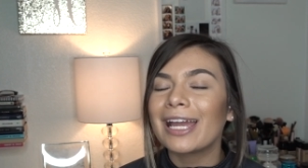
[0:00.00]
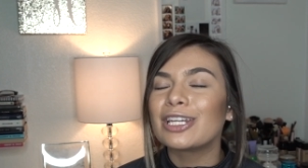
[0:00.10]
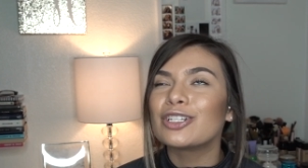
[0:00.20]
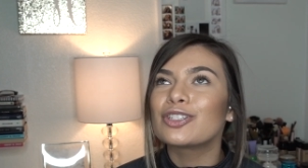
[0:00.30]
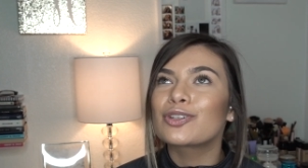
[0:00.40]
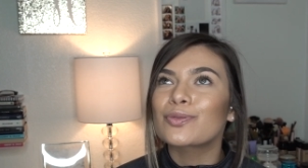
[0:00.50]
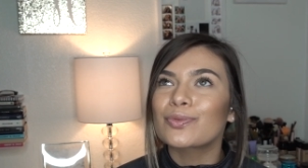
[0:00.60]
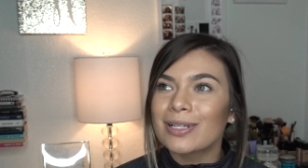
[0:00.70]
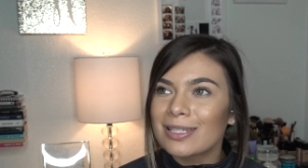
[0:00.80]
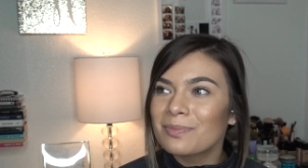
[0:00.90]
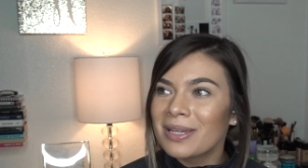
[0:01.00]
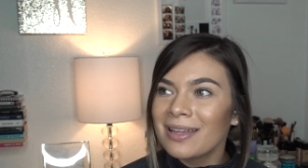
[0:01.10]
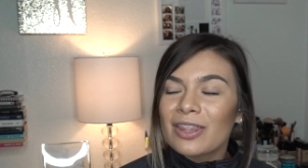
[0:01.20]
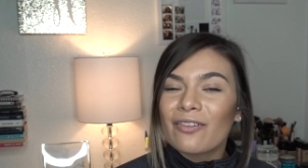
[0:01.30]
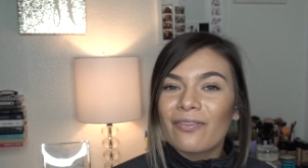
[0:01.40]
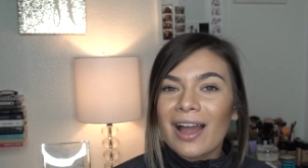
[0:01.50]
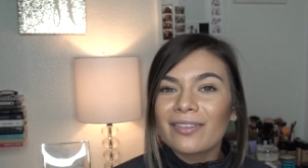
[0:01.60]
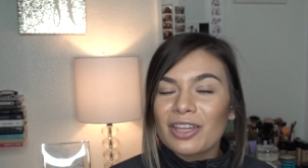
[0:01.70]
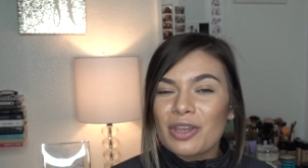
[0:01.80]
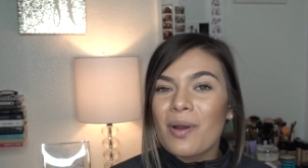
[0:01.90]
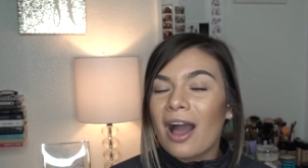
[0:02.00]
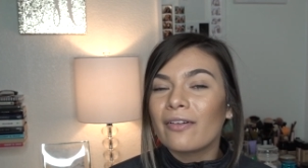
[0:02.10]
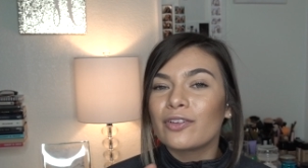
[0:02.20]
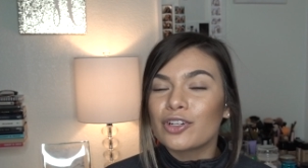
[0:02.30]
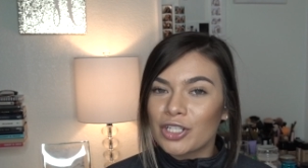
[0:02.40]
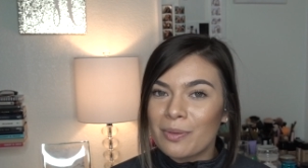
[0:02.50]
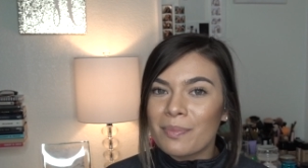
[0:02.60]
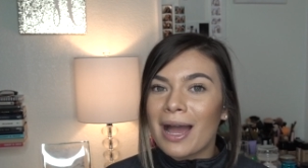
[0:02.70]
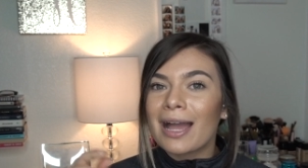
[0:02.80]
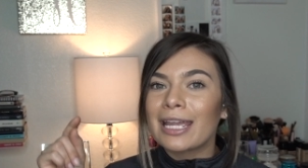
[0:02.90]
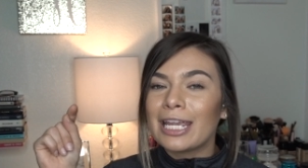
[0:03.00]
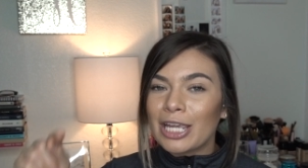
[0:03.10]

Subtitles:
and trust me, the fact that you have your gym bag